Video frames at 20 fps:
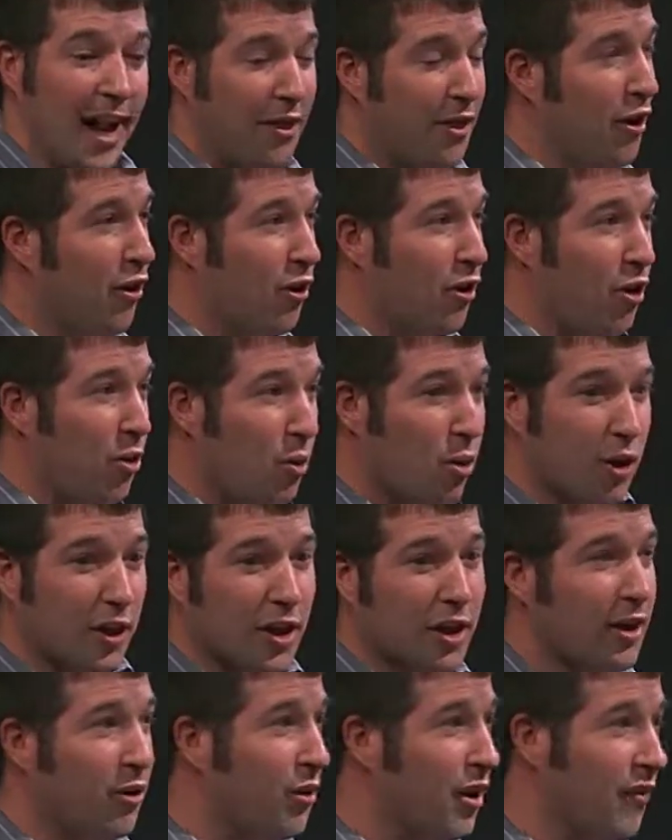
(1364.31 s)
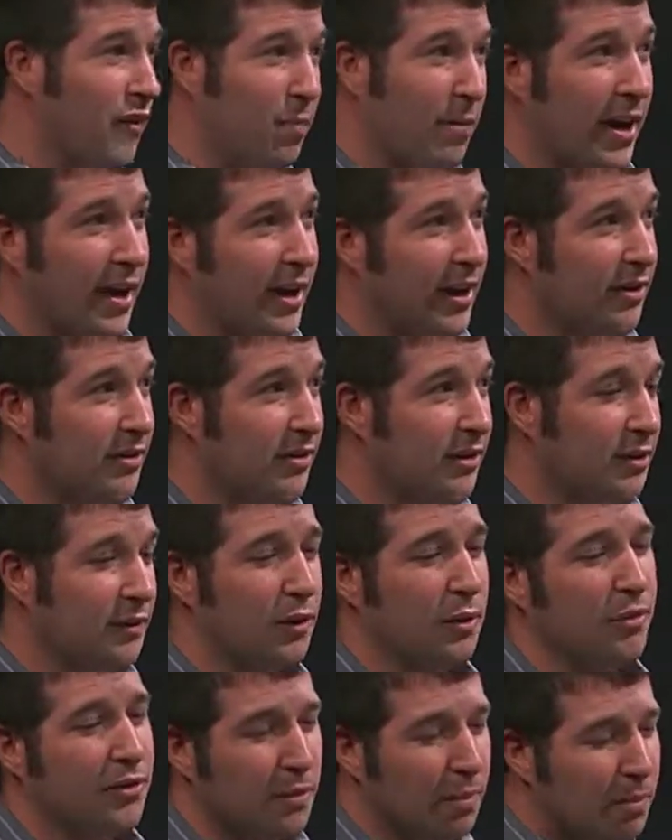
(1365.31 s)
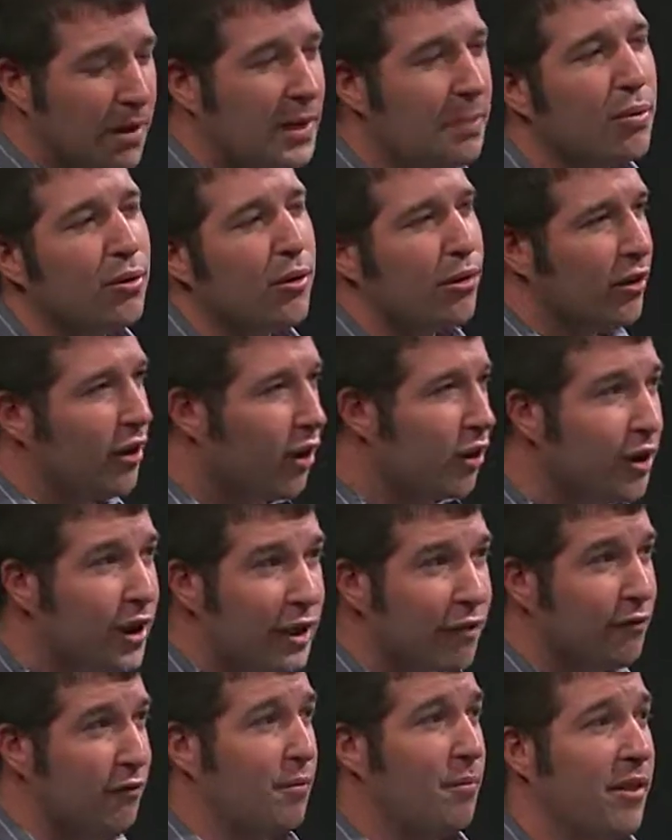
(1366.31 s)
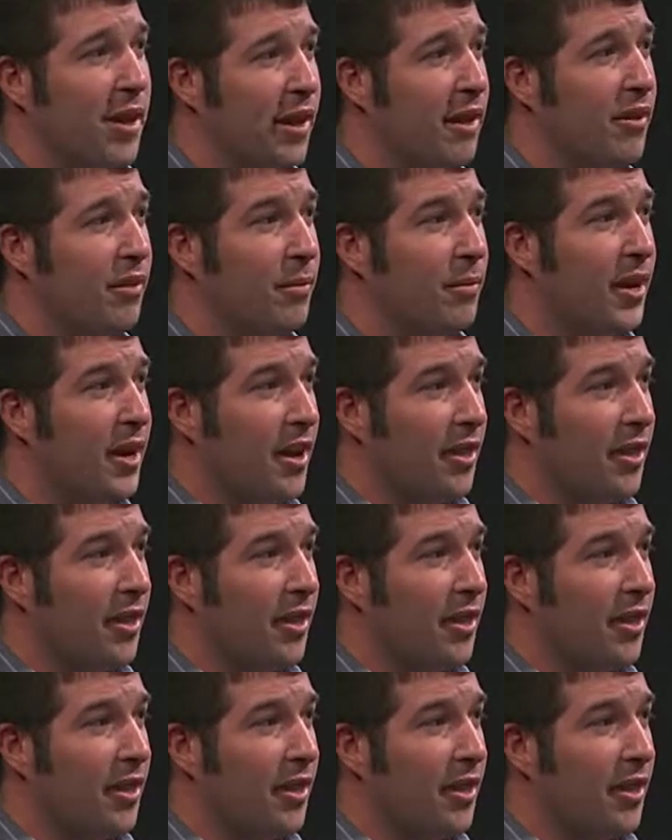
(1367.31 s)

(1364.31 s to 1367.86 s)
and they're all working on everybody else's films, and people are learning from them.